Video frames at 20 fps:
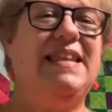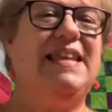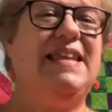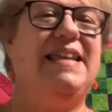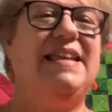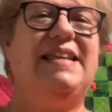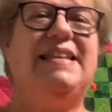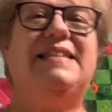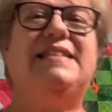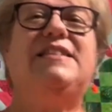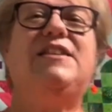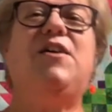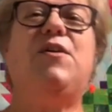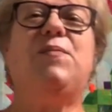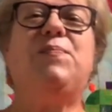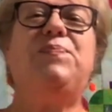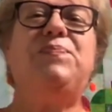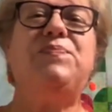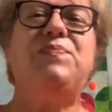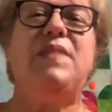
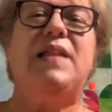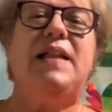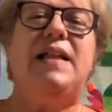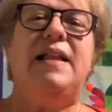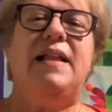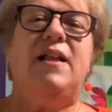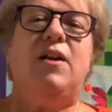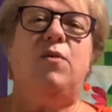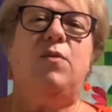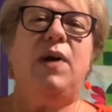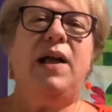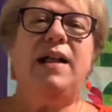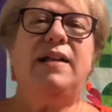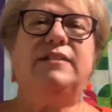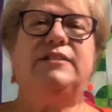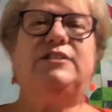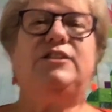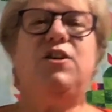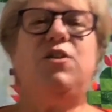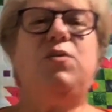
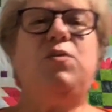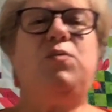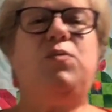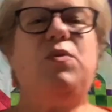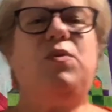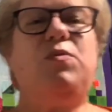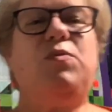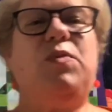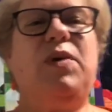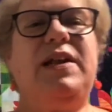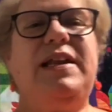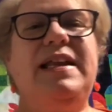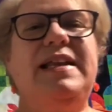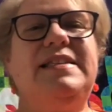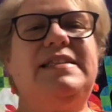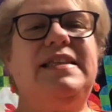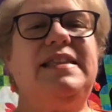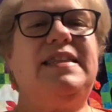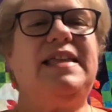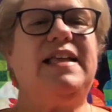So what is
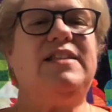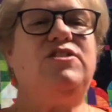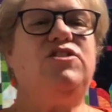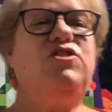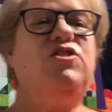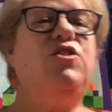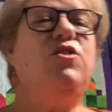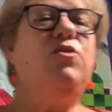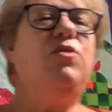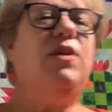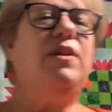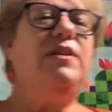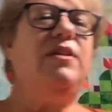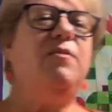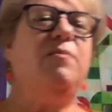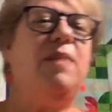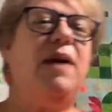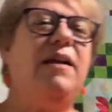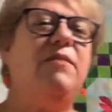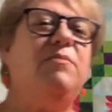it that's new? And you
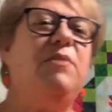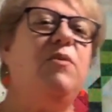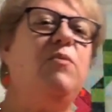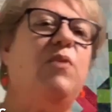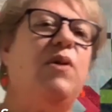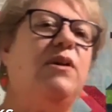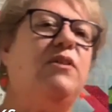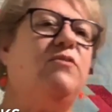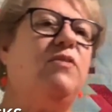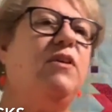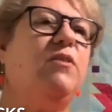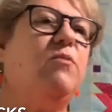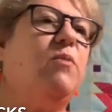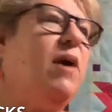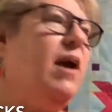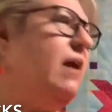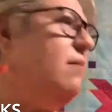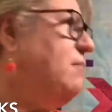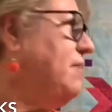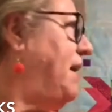might be wondering,
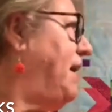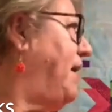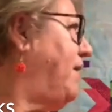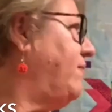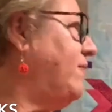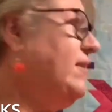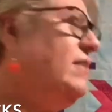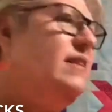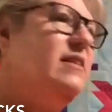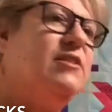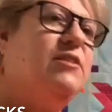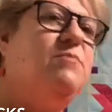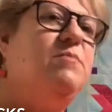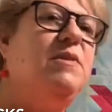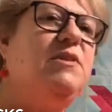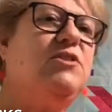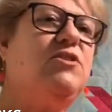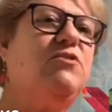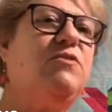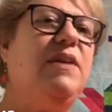why am I having this
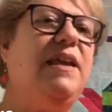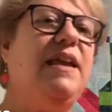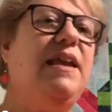mystery